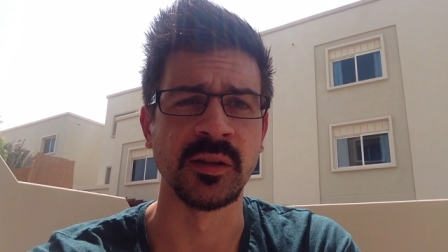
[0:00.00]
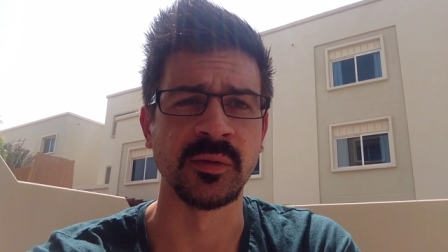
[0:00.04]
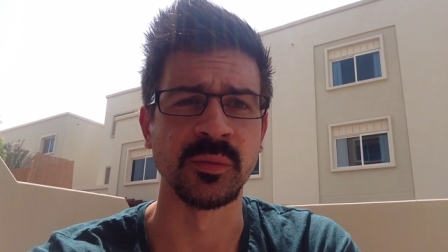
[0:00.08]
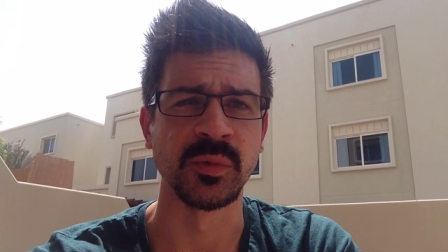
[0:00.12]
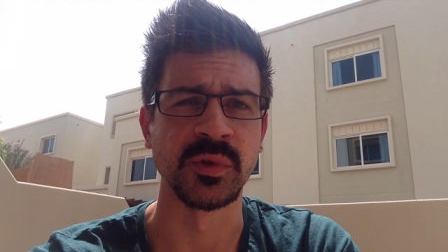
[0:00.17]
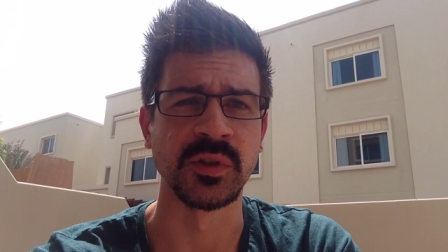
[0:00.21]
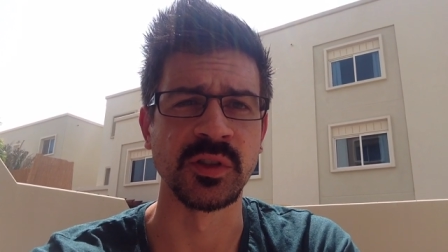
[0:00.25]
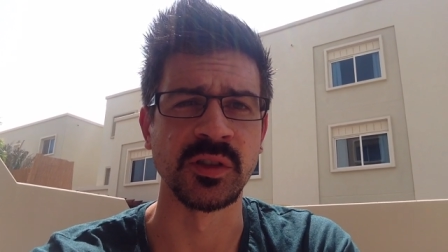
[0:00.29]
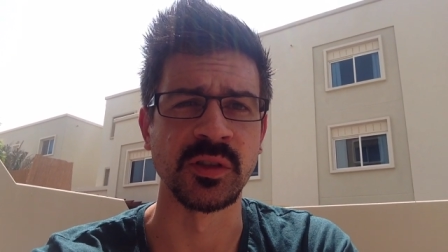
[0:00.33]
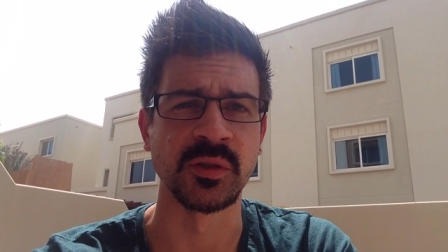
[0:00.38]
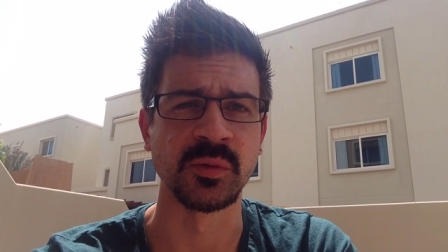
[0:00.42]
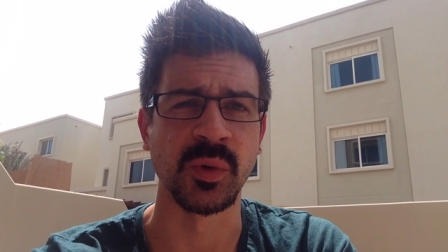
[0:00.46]

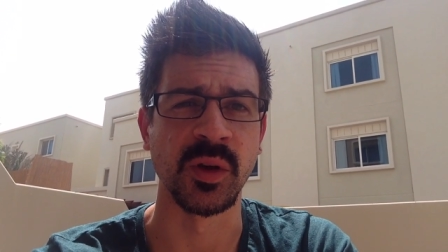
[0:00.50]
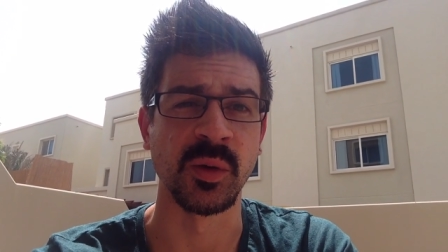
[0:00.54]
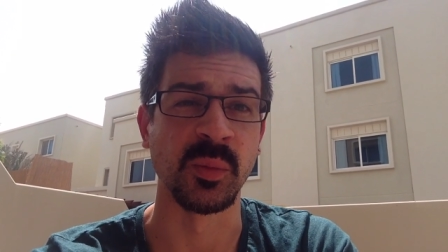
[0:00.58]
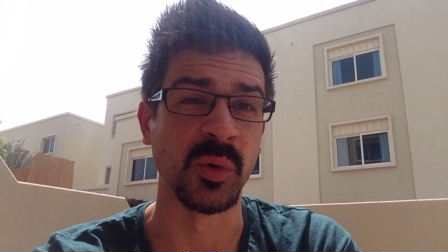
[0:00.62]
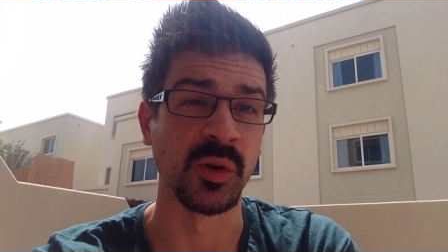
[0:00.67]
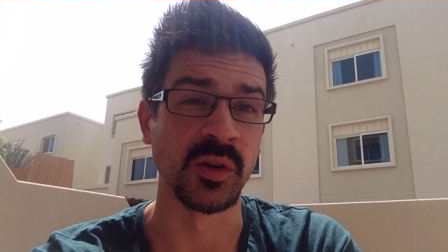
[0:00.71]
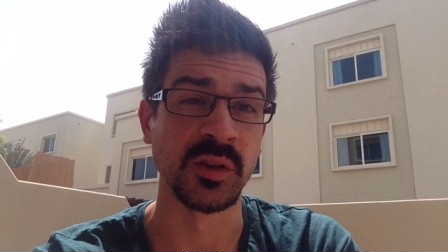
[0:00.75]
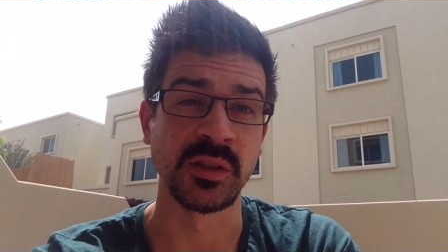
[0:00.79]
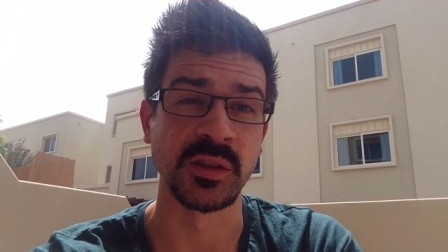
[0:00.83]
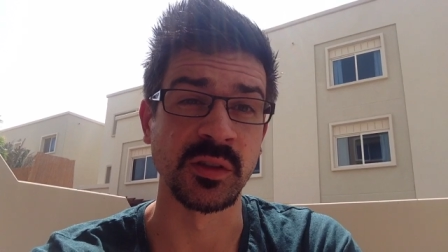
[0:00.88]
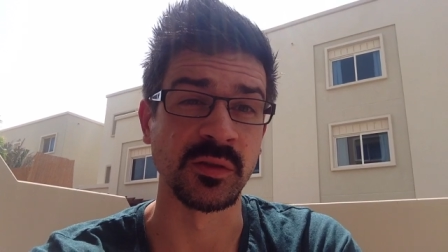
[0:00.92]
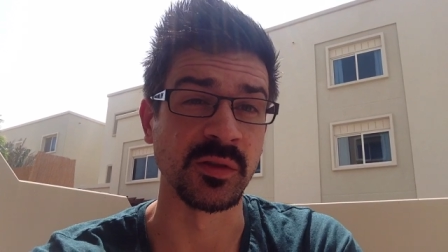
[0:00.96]
which is where
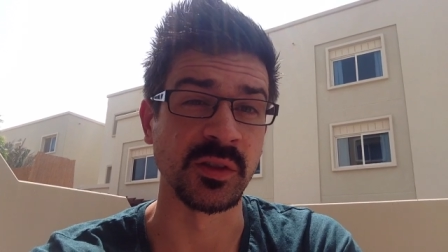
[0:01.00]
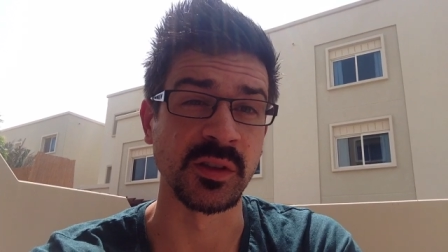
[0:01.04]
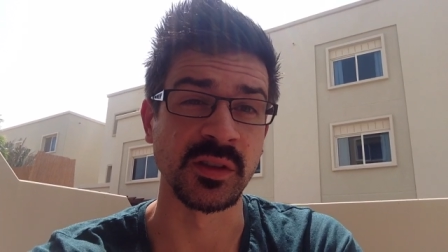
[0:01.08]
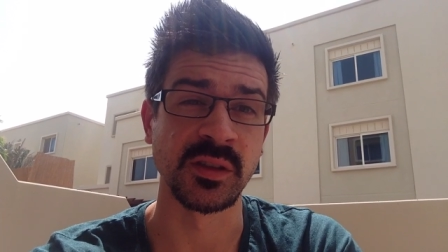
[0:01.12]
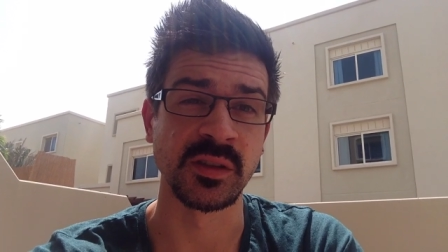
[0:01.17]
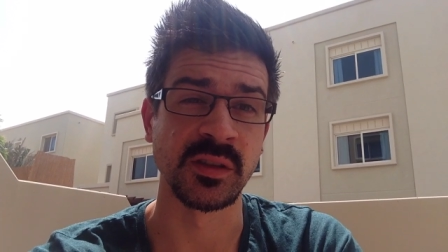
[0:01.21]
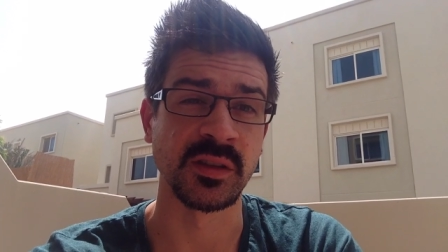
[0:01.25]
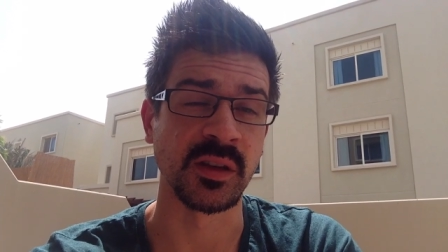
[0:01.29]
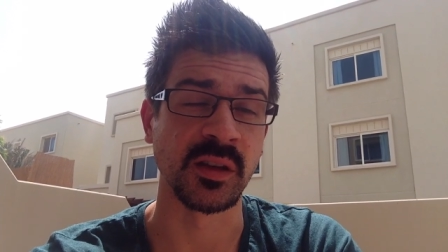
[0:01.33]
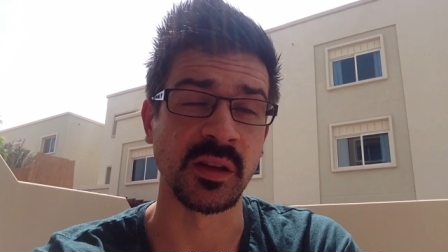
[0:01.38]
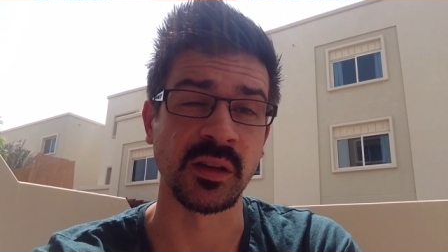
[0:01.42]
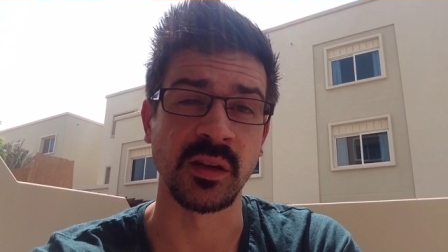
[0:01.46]
most of us
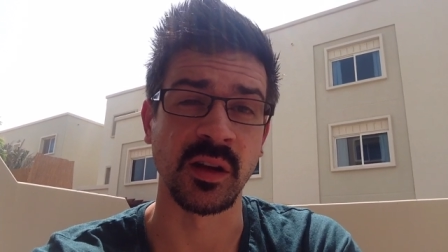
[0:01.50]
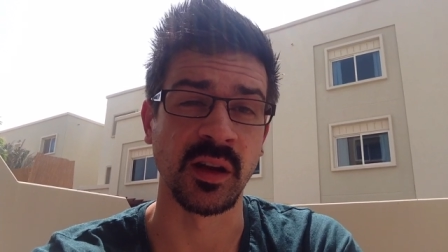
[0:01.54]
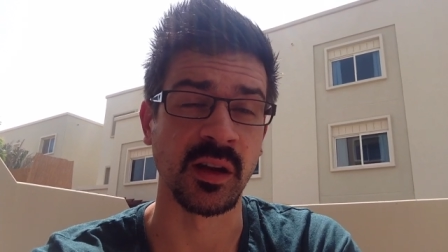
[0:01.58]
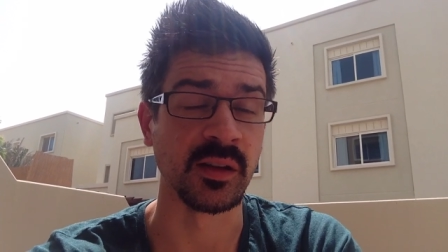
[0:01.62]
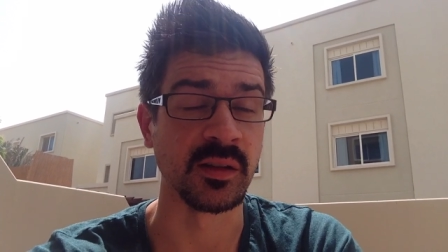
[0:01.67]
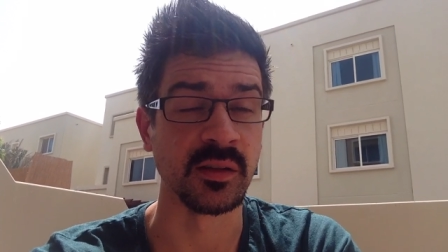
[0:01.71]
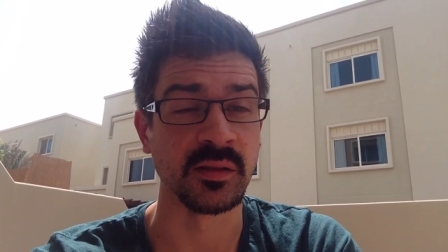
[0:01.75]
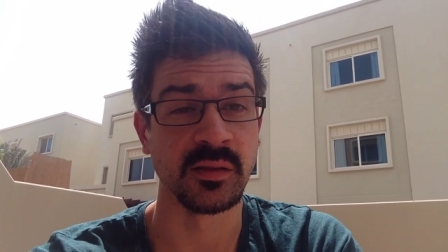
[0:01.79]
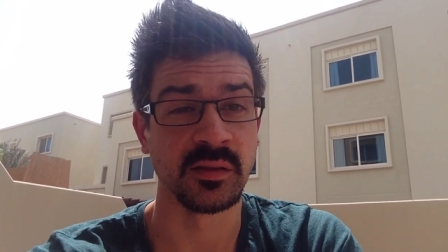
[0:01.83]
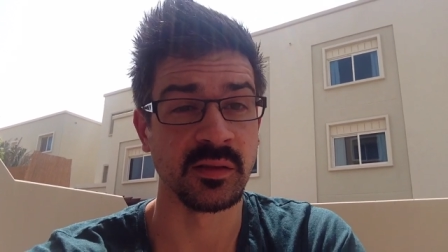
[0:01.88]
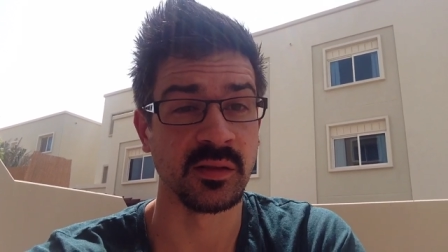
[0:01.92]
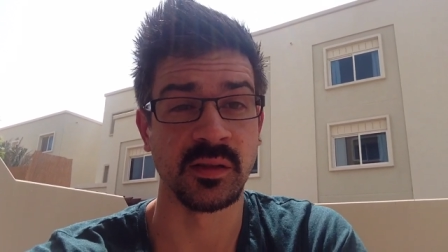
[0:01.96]
sit.
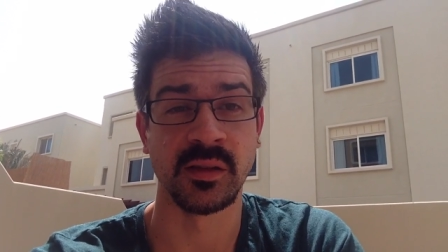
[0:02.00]
And